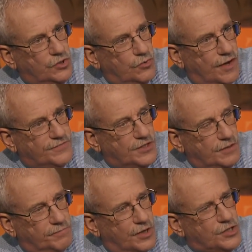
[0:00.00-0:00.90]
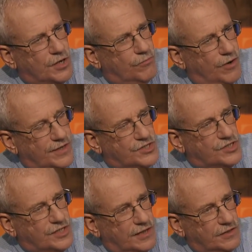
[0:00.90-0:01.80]
UFT budget and what it
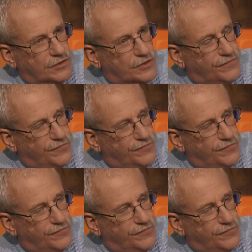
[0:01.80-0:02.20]
signals